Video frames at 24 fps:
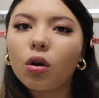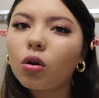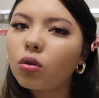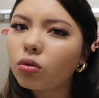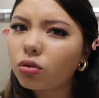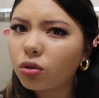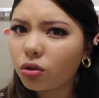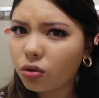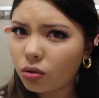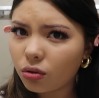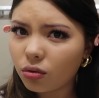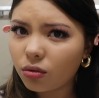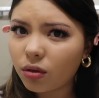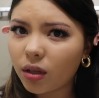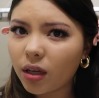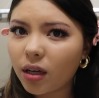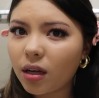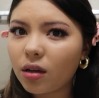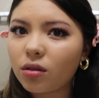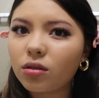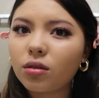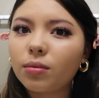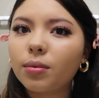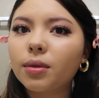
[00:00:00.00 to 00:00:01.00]
oh shoot, like
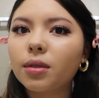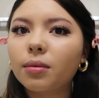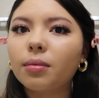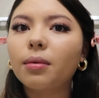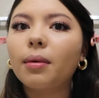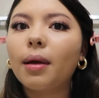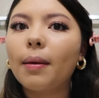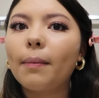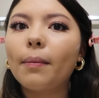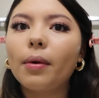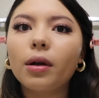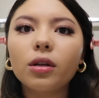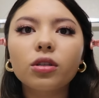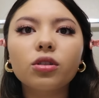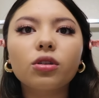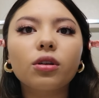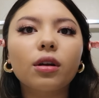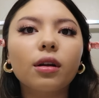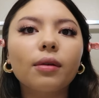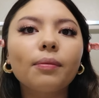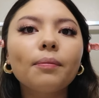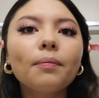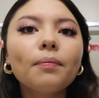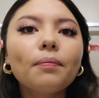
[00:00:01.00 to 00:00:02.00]
I was supposed to put my bronzer
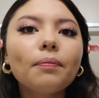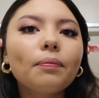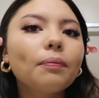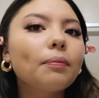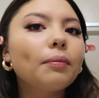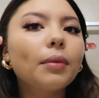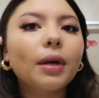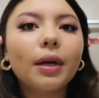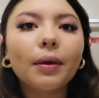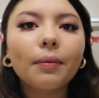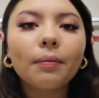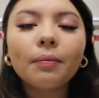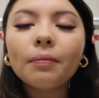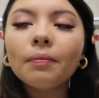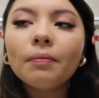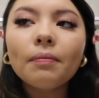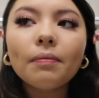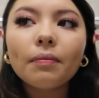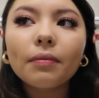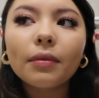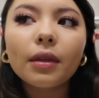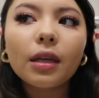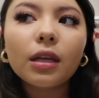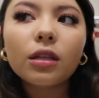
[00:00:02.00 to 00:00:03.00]
on. But
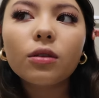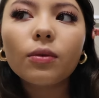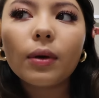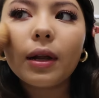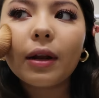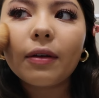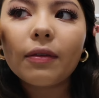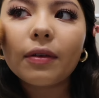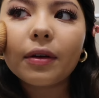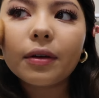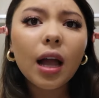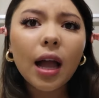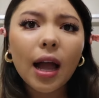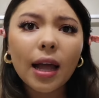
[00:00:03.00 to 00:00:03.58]
it's whatever.